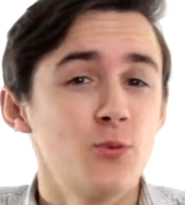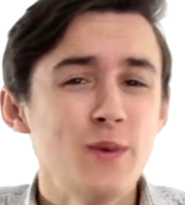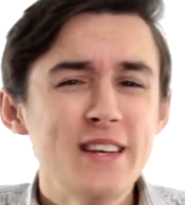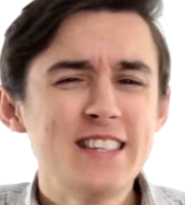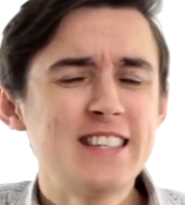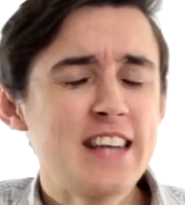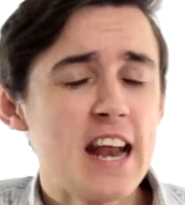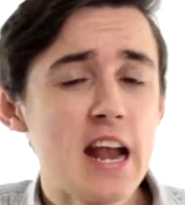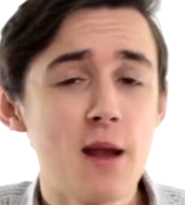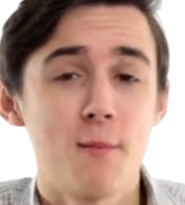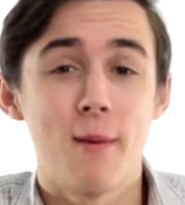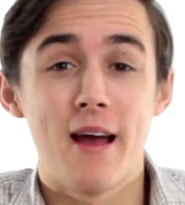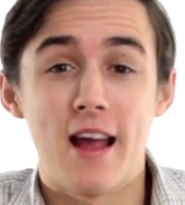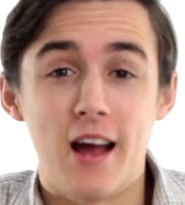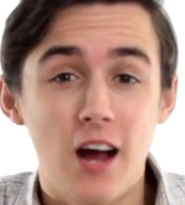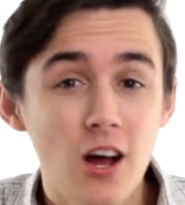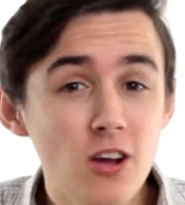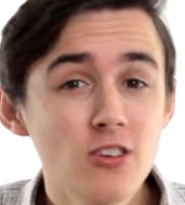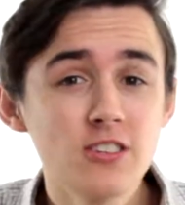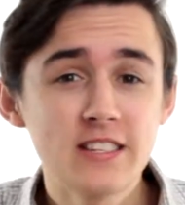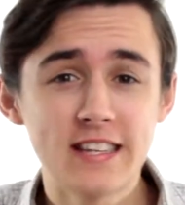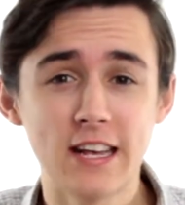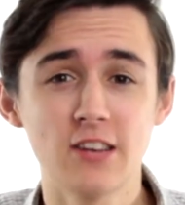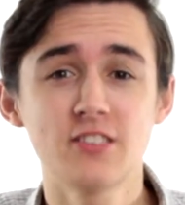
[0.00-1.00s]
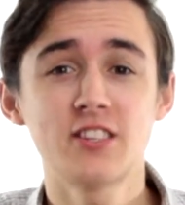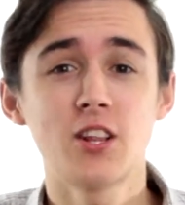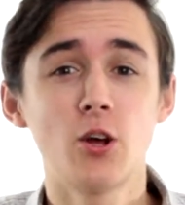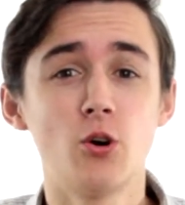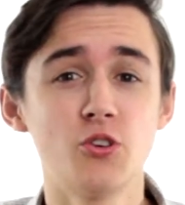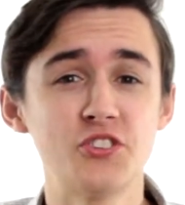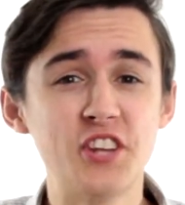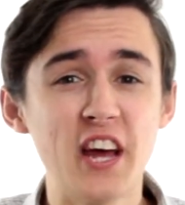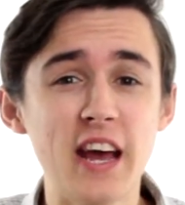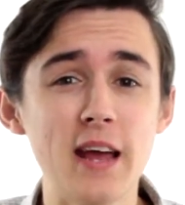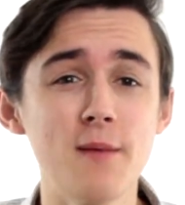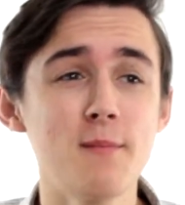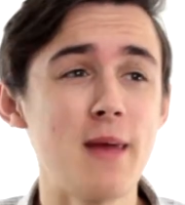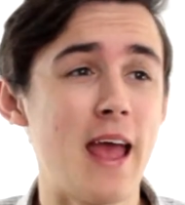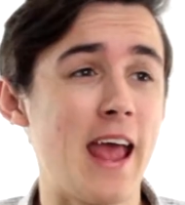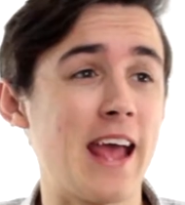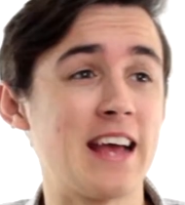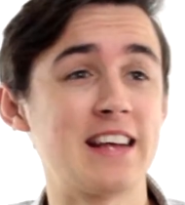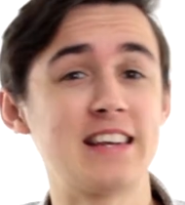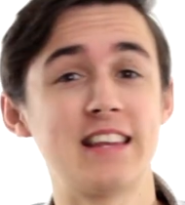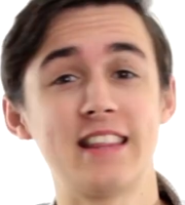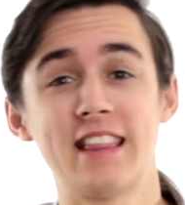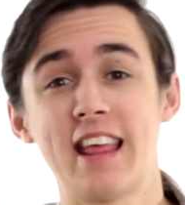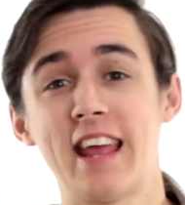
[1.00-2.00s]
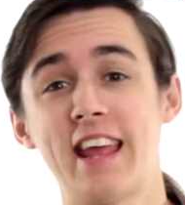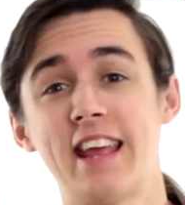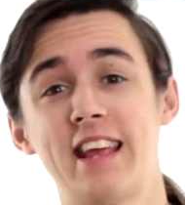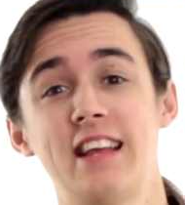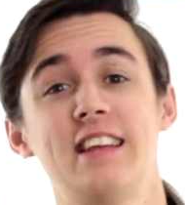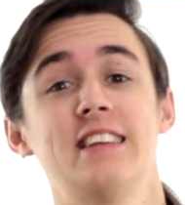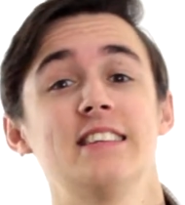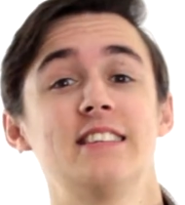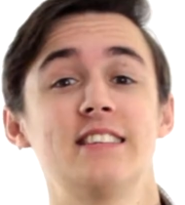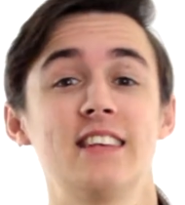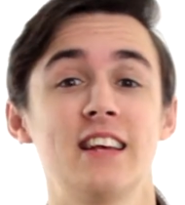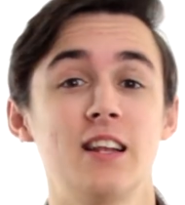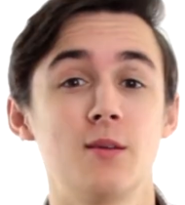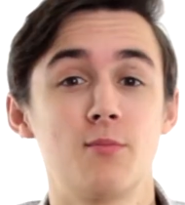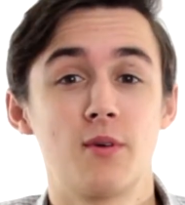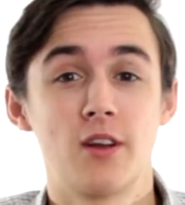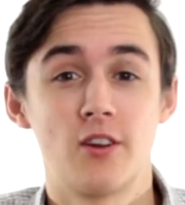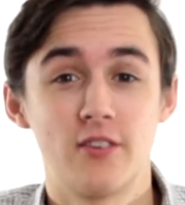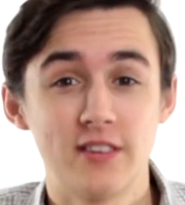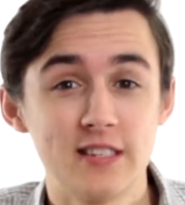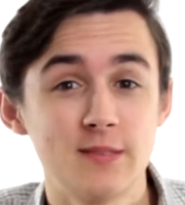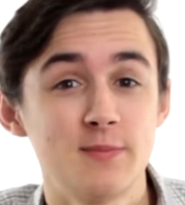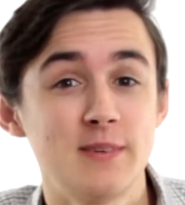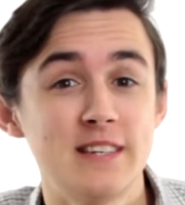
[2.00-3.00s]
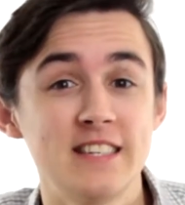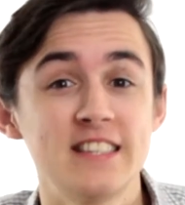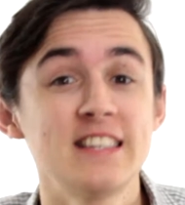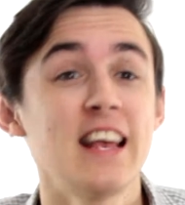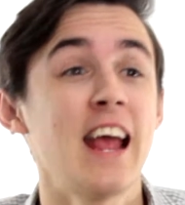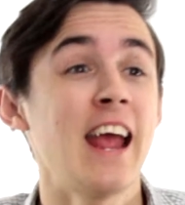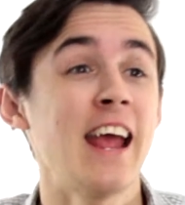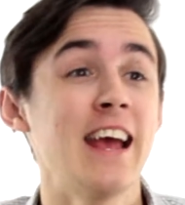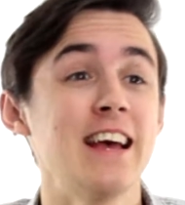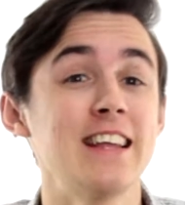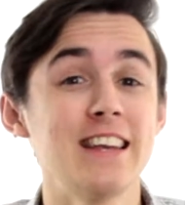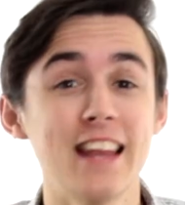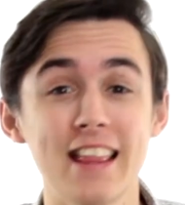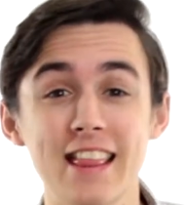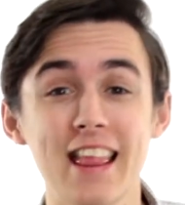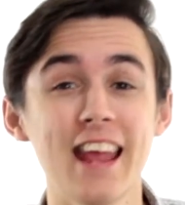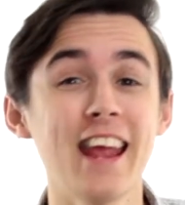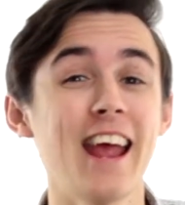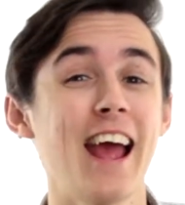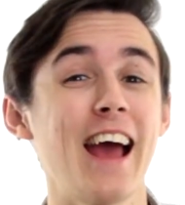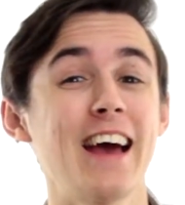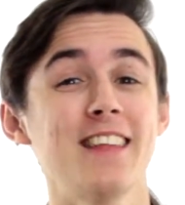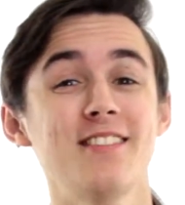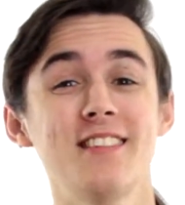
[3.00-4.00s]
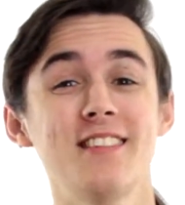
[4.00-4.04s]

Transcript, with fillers: we stayed at my uncle's house the whole time, and they celebrate Christmas, and they had